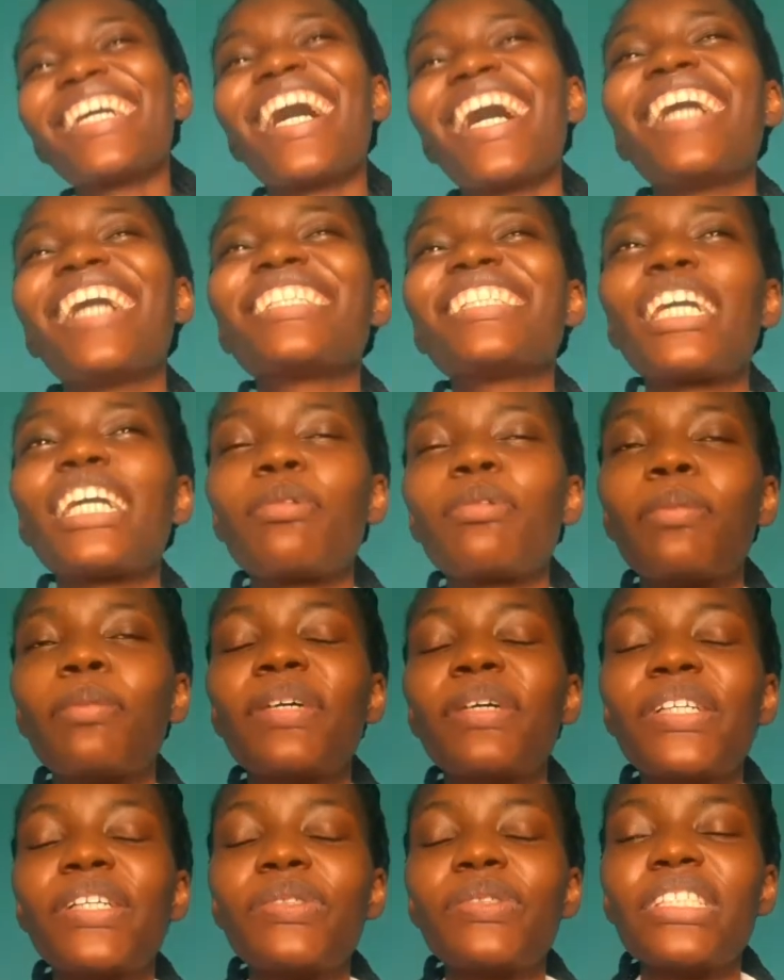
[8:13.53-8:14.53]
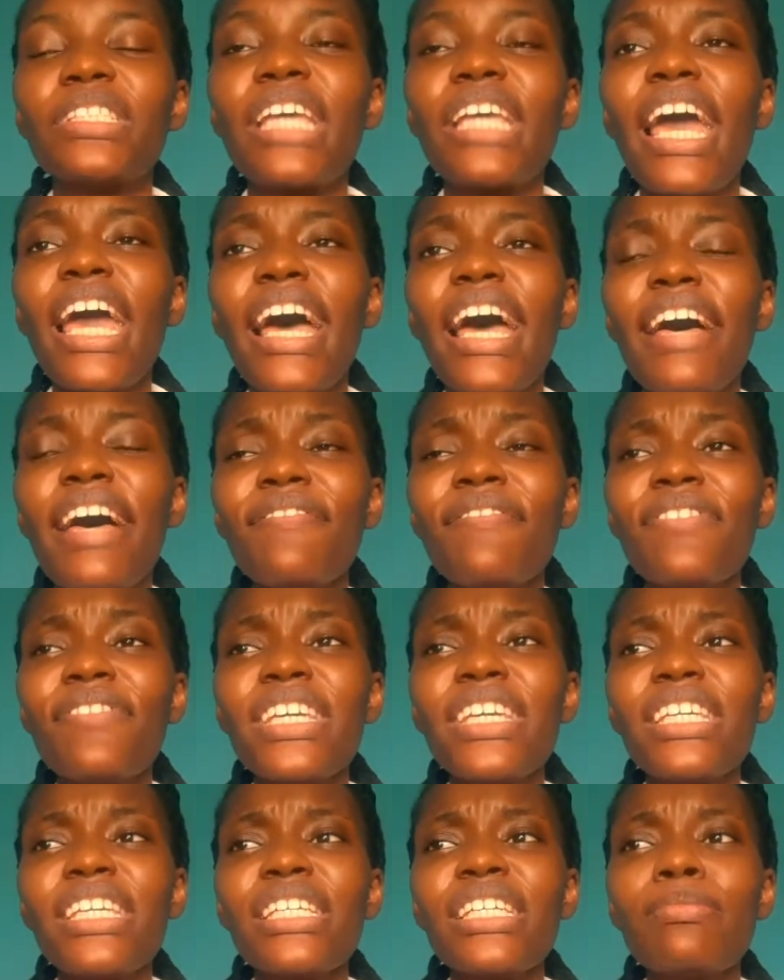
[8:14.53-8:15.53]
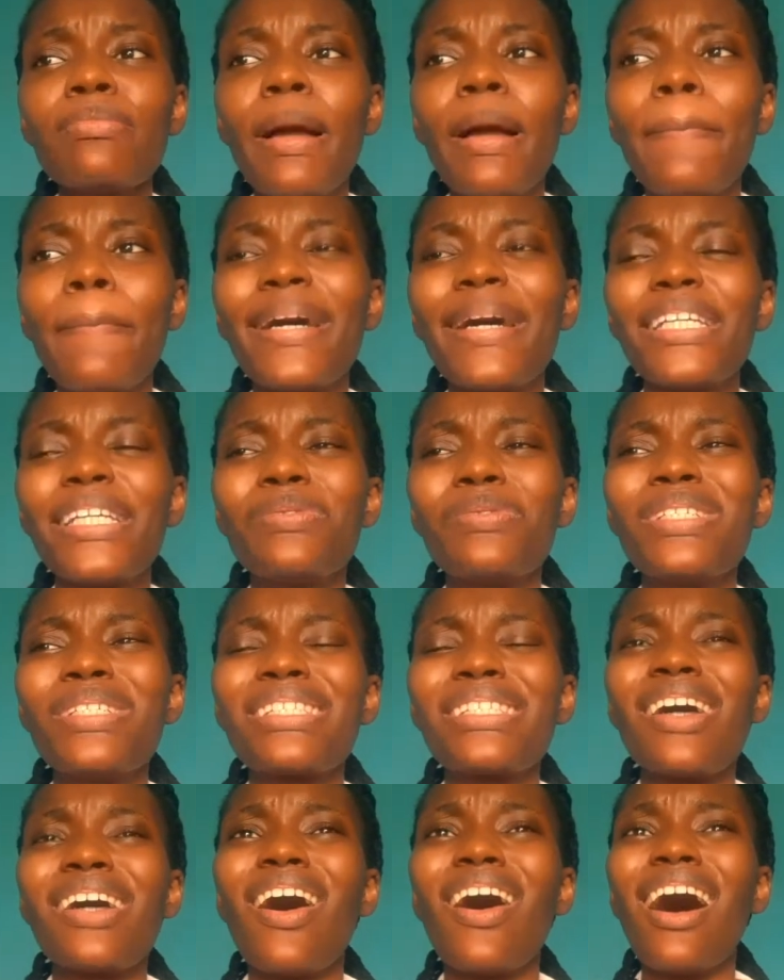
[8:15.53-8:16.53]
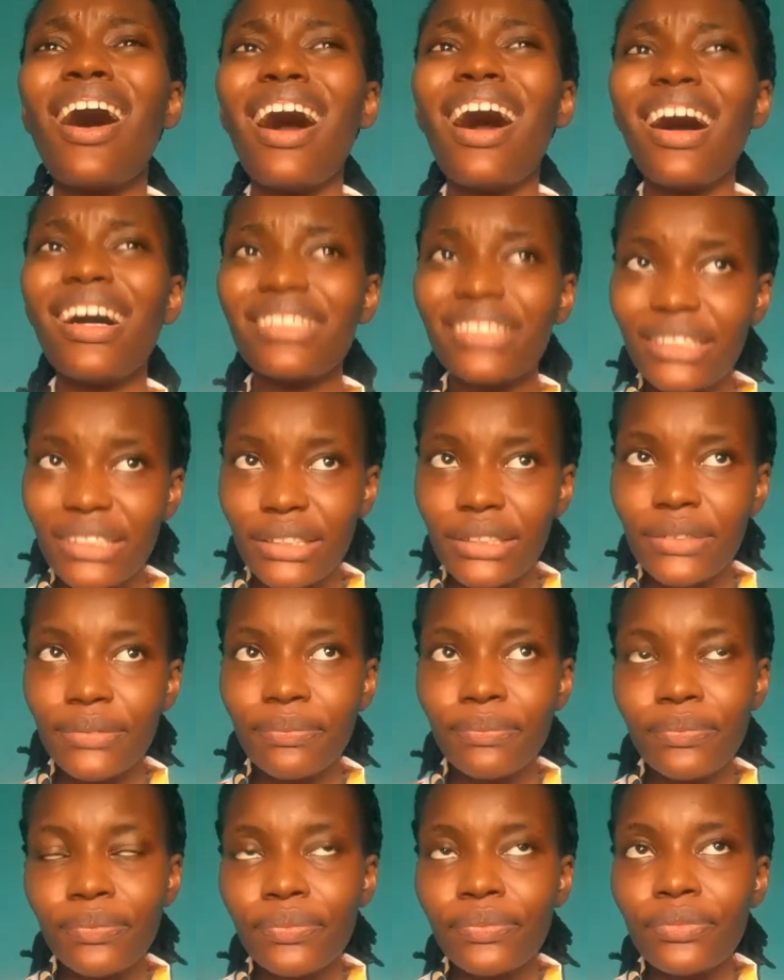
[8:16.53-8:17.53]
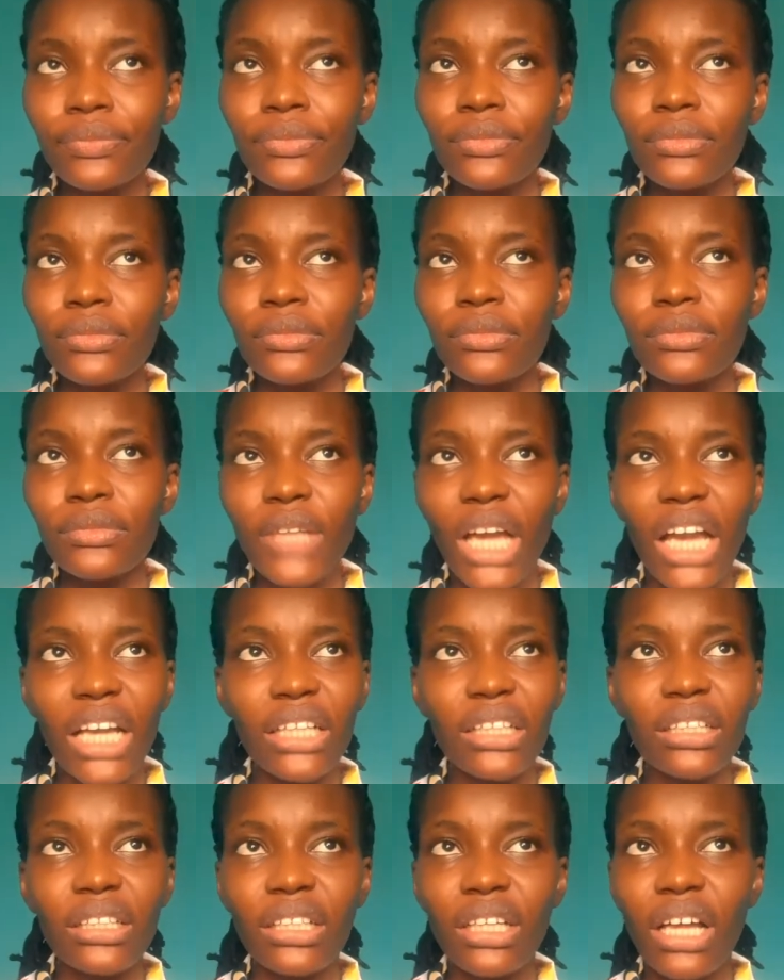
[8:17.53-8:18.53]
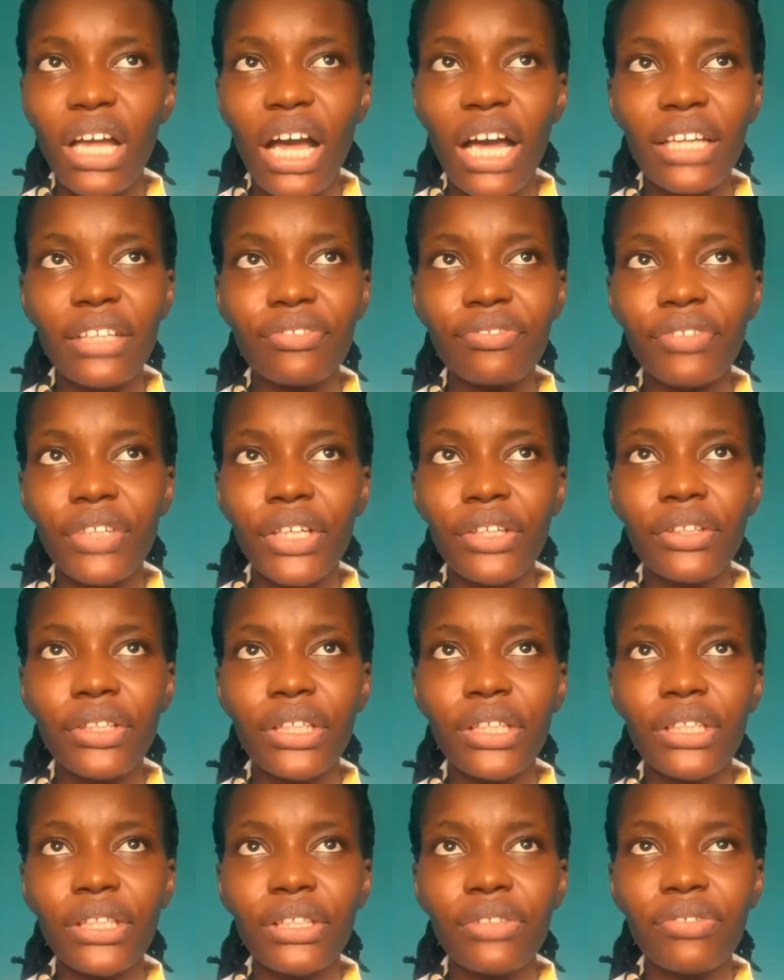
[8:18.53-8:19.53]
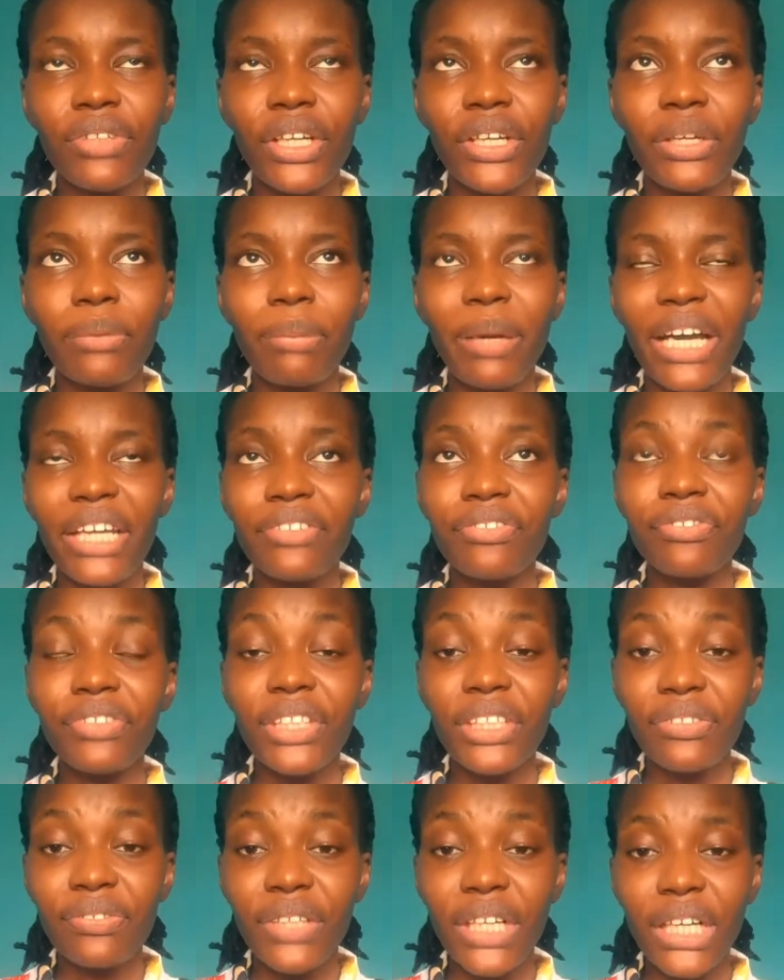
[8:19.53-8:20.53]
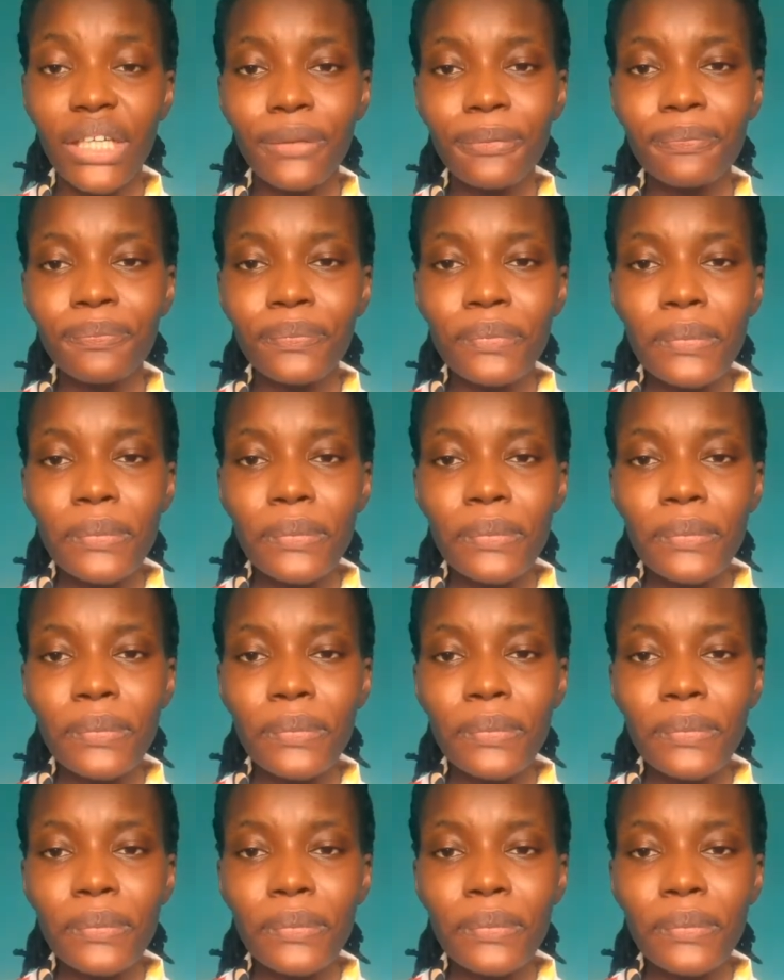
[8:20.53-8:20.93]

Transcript: gosh, like my body was heavy, my body was hot. Like I had a very, very bad fever